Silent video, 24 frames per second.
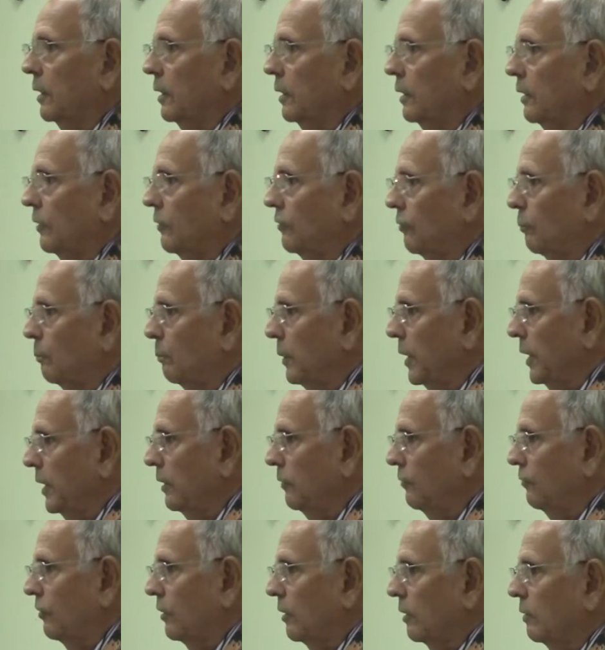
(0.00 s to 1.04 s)
It's
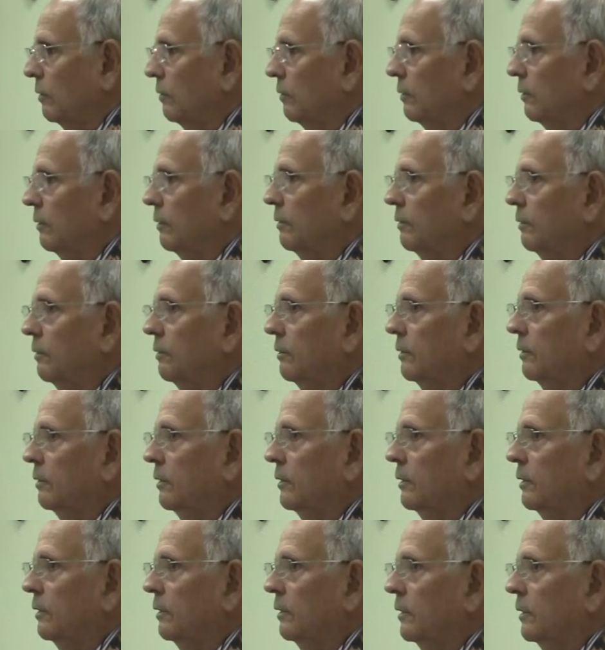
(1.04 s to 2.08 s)
amazing,
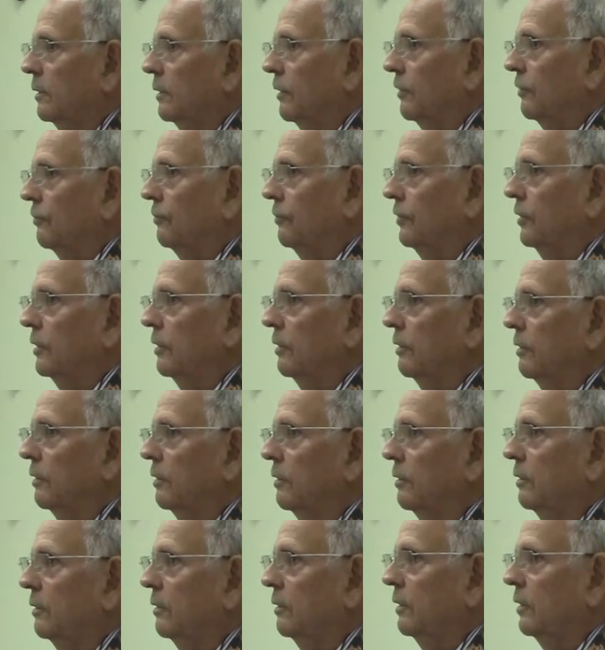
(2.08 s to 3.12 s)
isn't it?
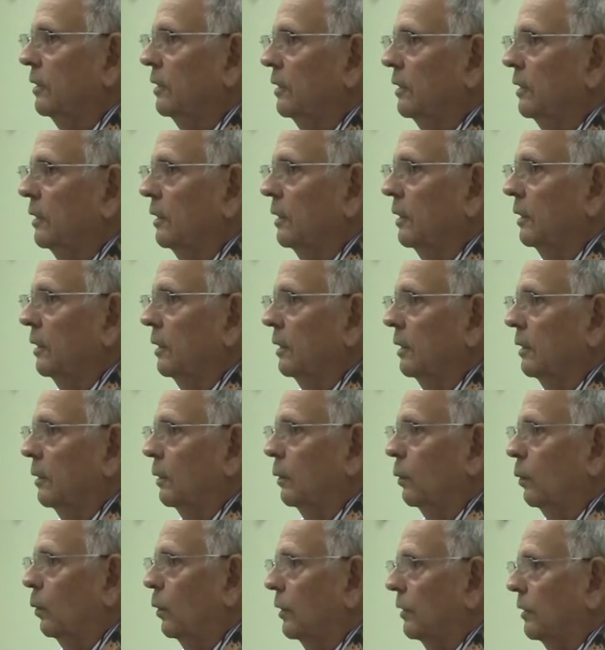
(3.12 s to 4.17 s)

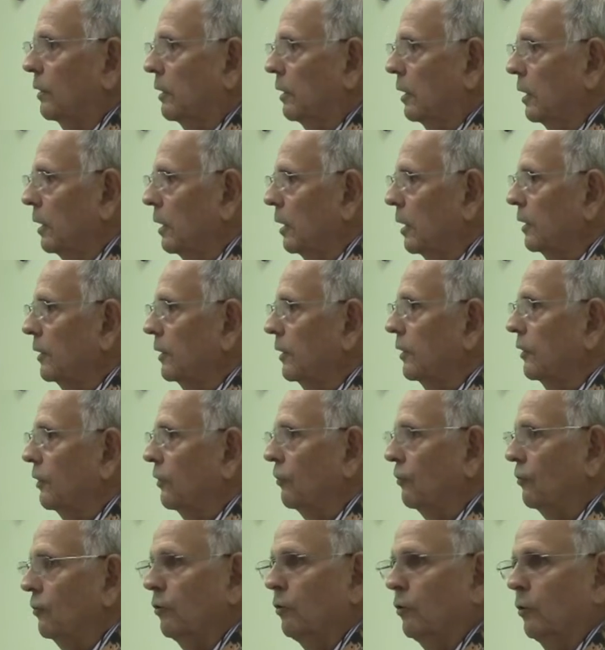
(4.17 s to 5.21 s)
What God
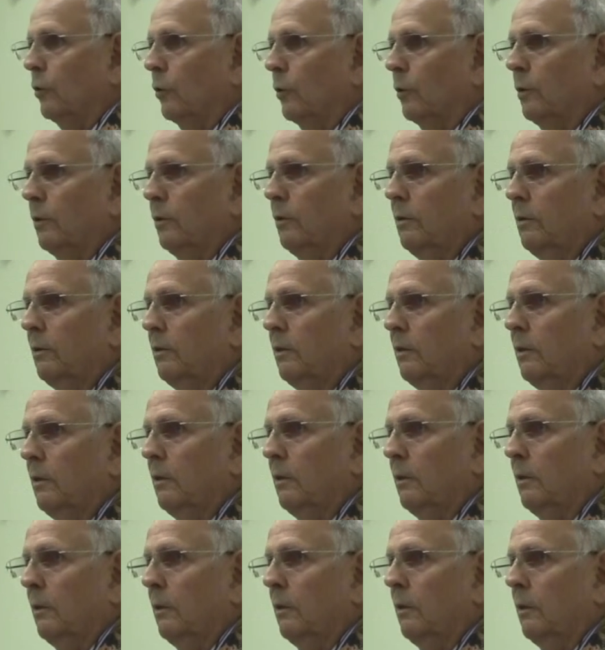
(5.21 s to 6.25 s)
can do
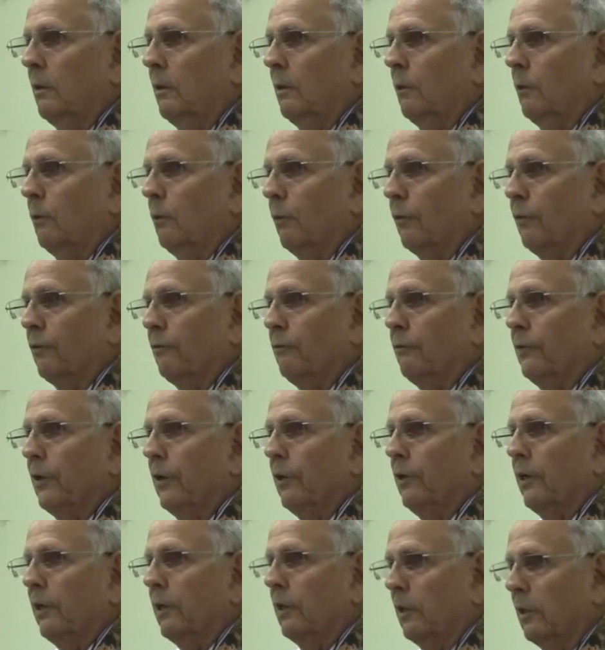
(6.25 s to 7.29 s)
with a
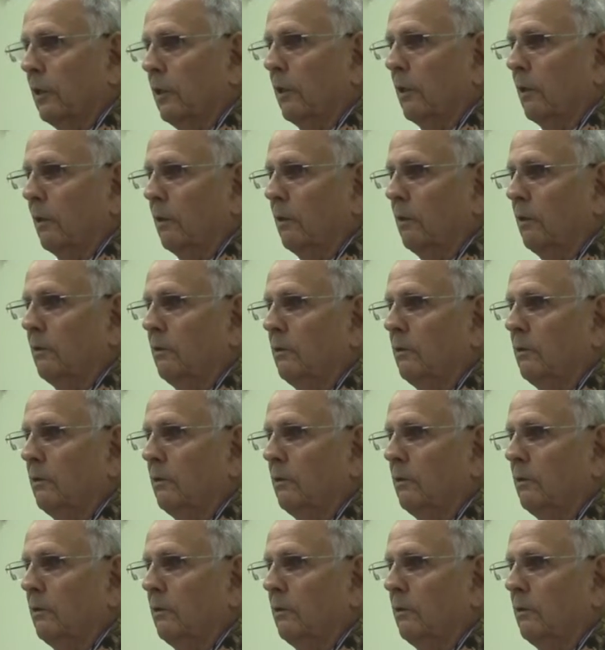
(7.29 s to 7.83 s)
very little.